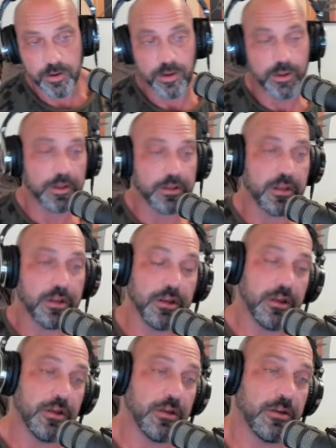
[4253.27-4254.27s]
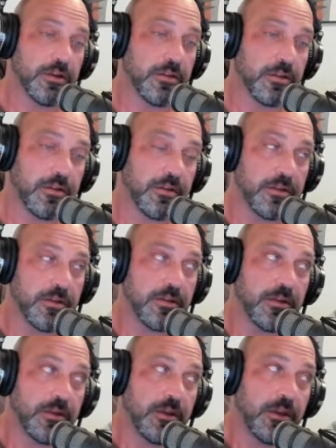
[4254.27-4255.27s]
I like that, yeah.
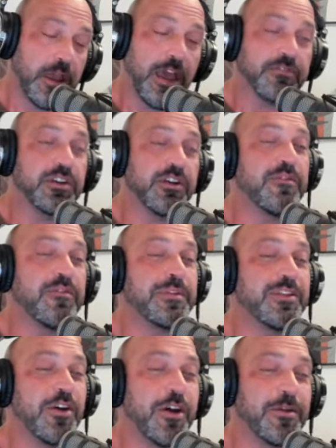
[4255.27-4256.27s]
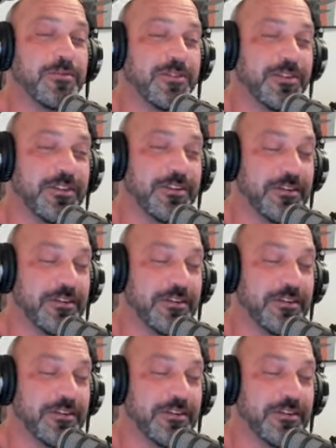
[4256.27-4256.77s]
Has there ever been times